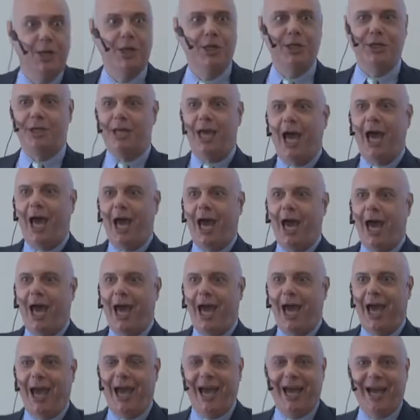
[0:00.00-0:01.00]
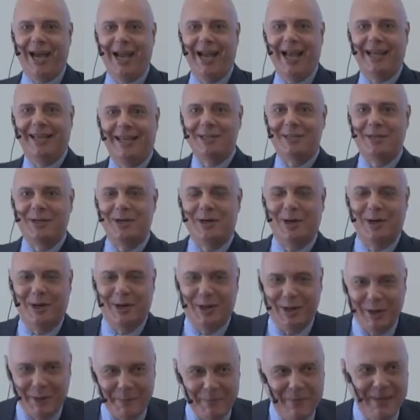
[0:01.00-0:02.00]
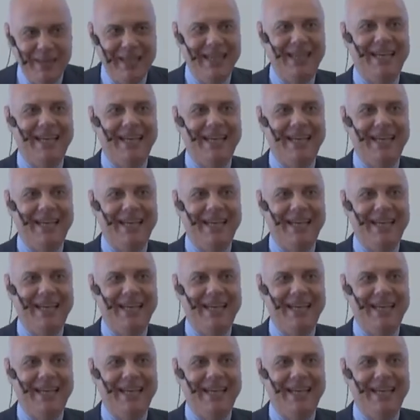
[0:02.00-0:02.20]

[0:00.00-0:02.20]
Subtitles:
Yeah, let us go.